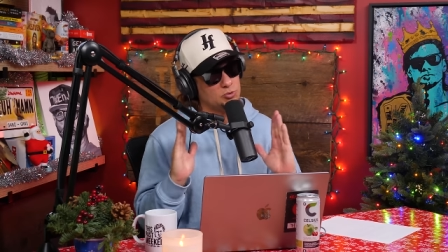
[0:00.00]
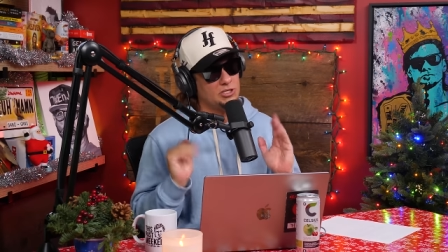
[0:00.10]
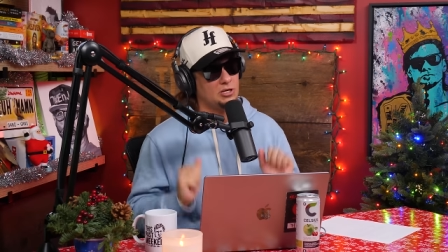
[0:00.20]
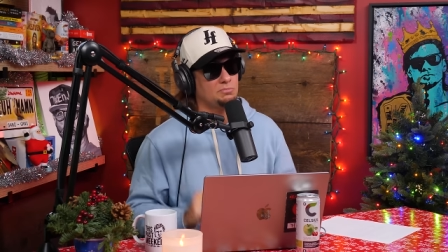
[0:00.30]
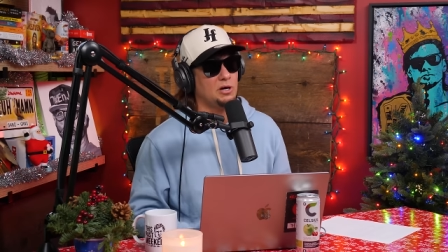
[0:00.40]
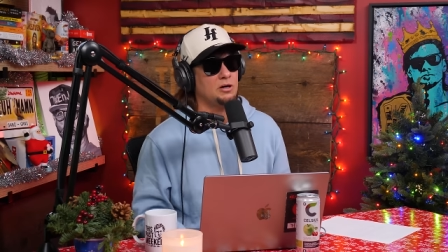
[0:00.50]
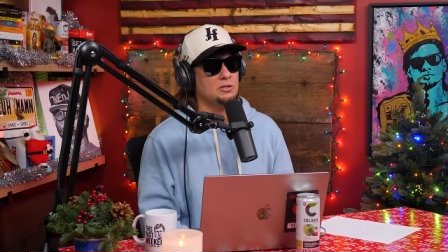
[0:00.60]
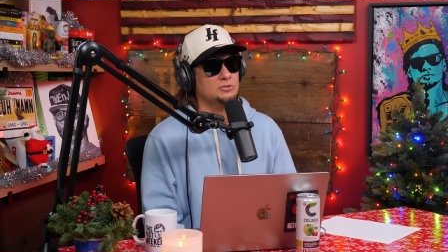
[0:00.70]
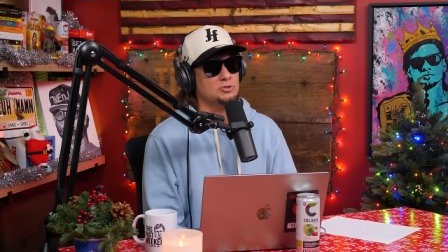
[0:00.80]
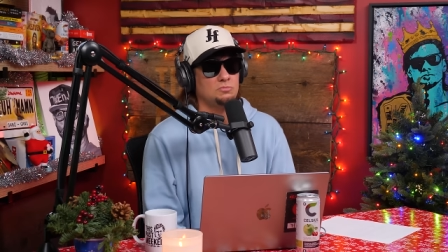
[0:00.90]
between the
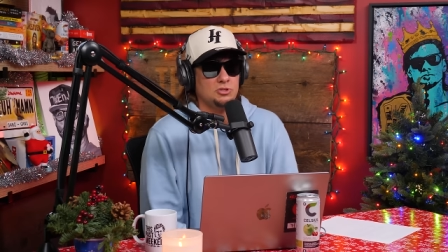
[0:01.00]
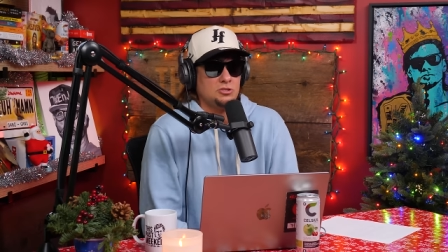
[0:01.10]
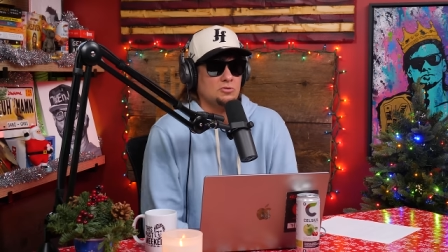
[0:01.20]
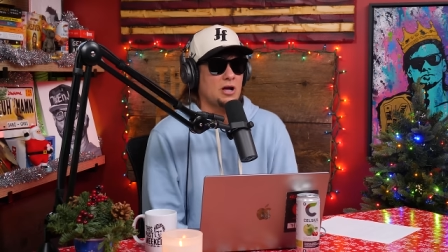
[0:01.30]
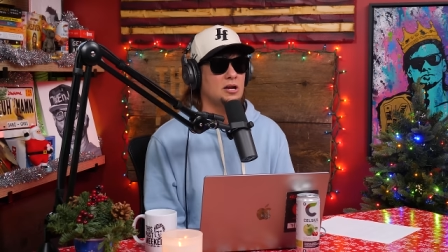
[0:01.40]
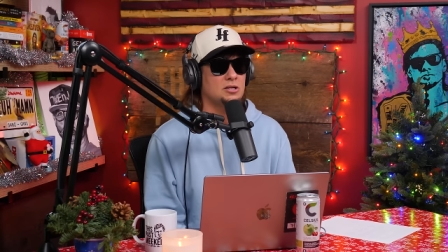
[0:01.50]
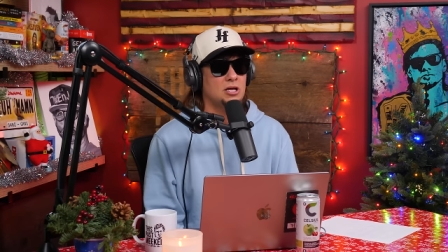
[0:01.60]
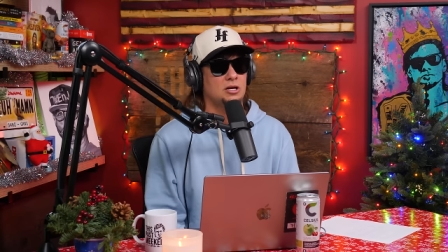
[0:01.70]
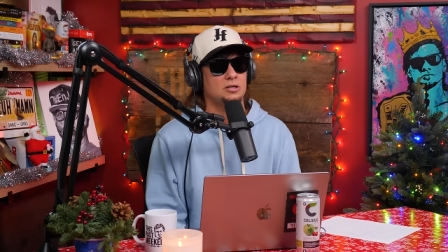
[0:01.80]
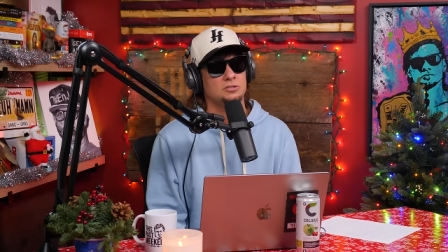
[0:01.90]
bars, homie. You're out of
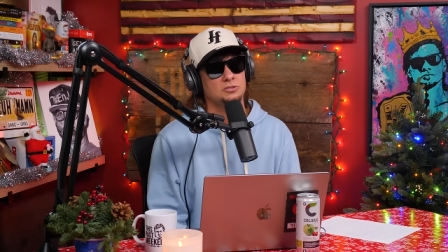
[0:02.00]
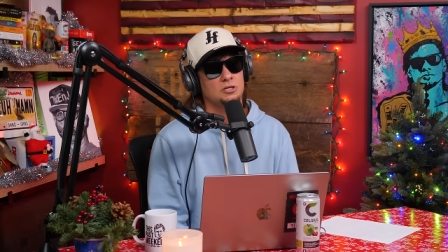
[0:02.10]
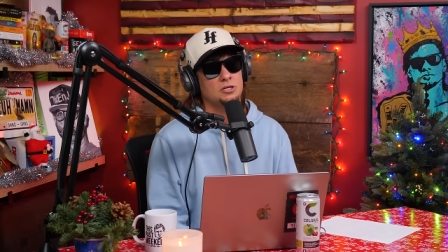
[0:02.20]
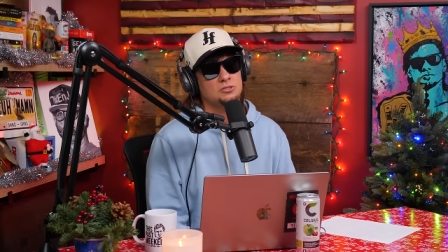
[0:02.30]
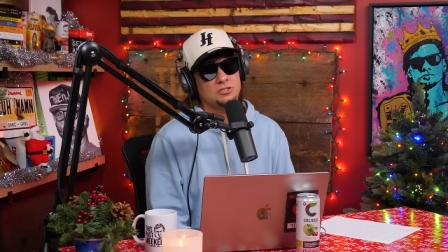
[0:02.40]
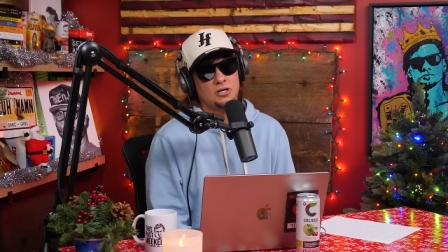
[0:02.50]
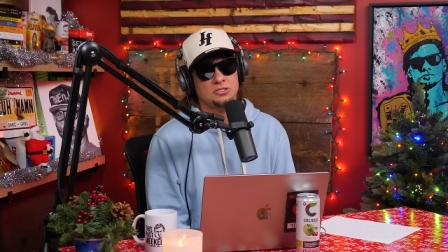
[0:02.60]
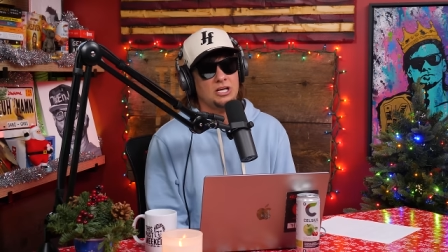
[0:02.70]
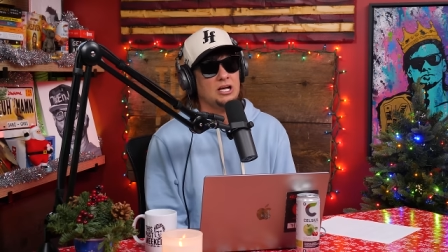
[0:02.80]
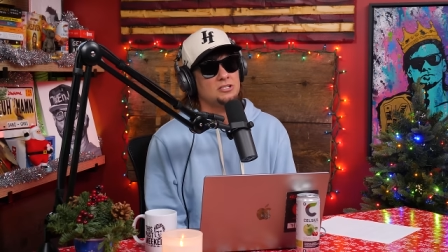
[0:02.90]
there,
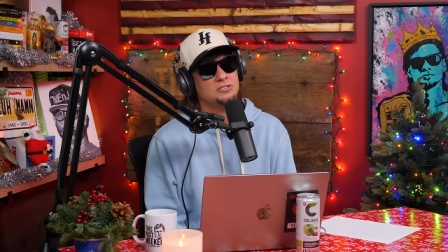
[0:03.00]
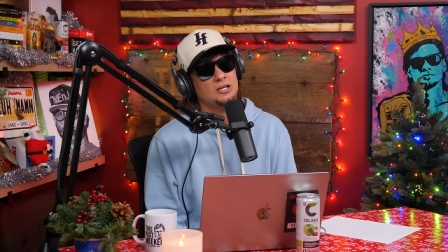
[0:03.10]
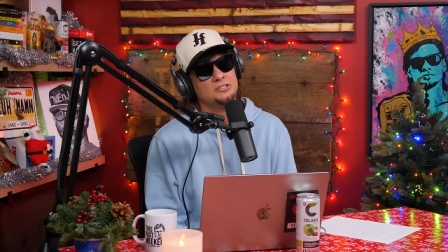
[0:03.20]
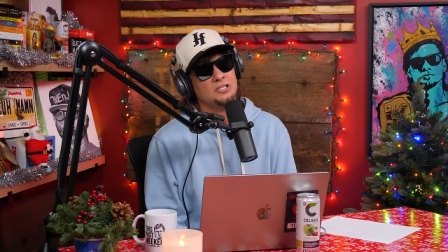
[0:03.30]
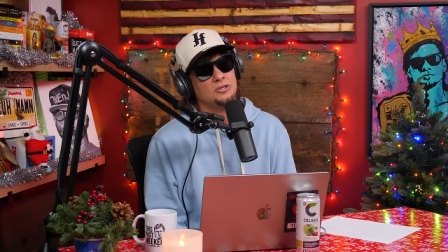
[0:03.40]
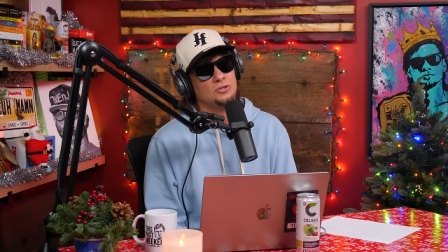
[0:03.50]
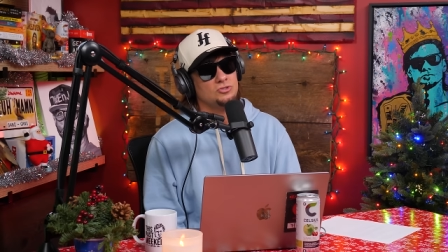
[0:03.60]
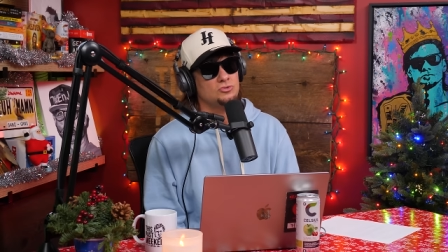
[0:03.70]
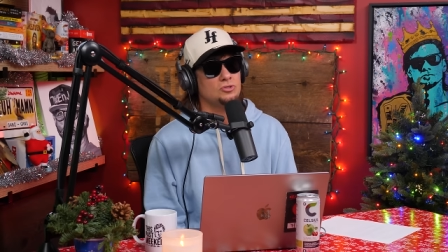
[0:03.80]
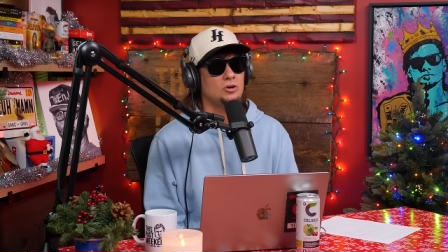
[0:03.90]
dog. They got nothing
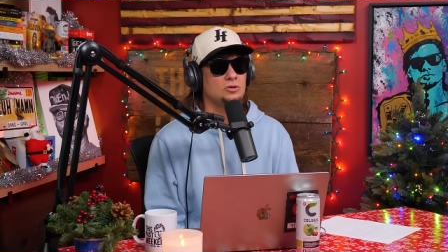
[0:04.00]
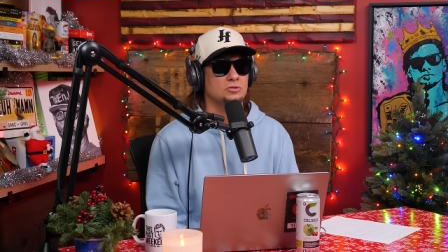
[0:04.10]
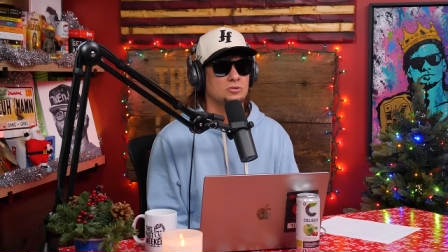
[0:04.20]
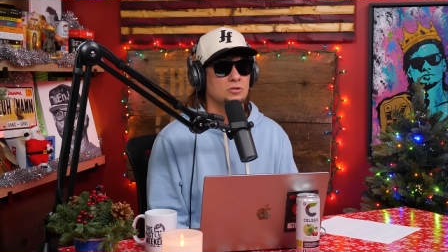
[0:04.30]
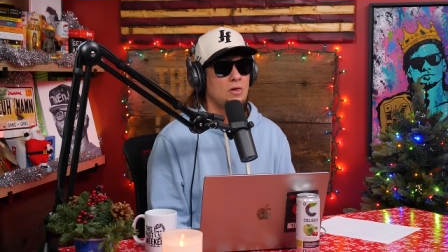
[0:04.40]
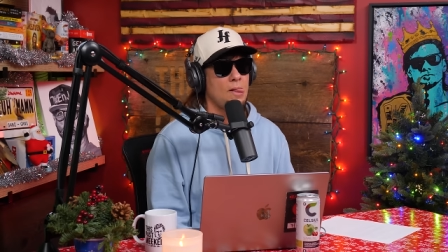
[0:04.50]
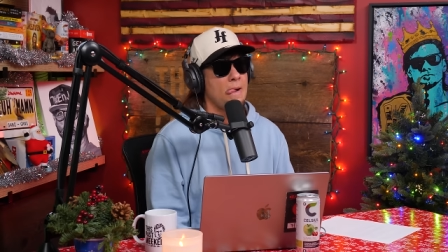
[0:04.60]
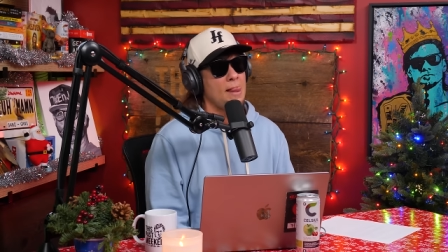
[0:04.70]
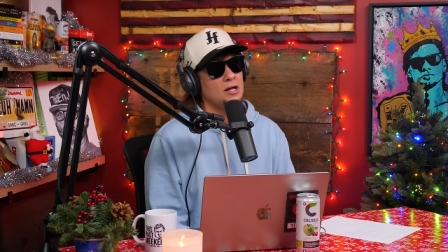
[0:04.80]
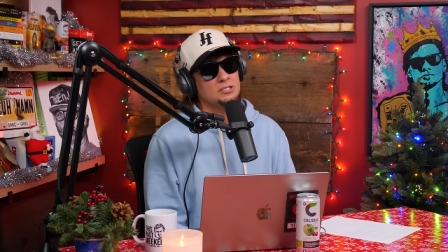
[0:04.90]
on you, dog
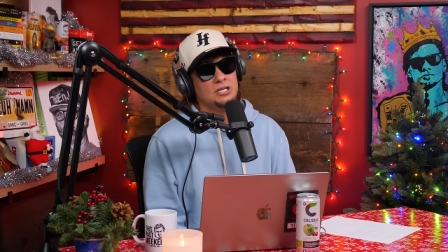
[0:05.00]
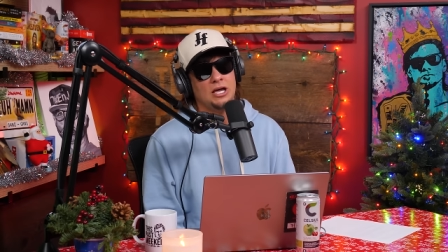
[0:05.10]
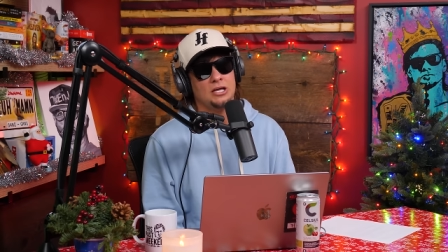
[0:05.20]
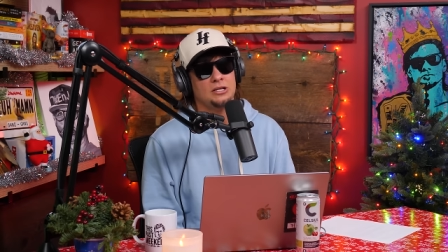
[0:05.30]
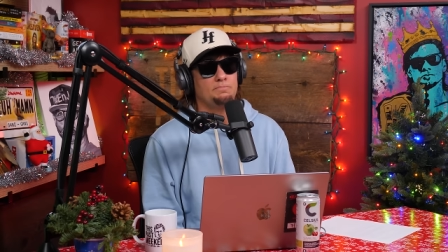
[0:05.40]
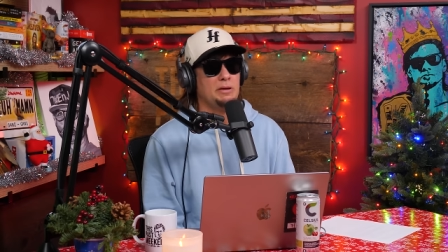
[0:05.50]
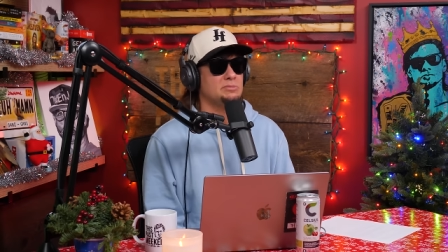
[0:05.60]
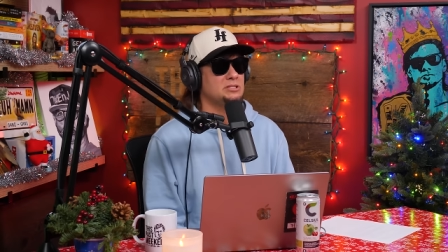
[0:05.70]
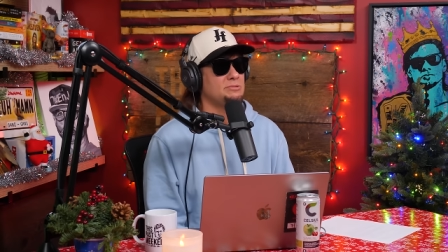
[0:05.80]
yeah, that people